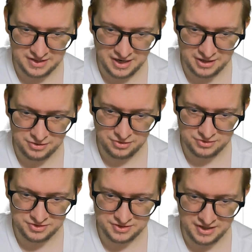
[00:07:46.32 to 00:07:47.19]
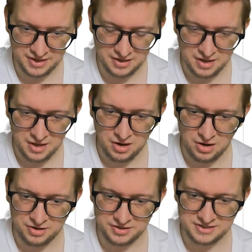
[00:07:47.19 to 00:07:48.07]
icons, they
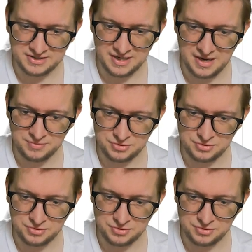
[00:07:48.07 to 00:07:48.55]
are the same.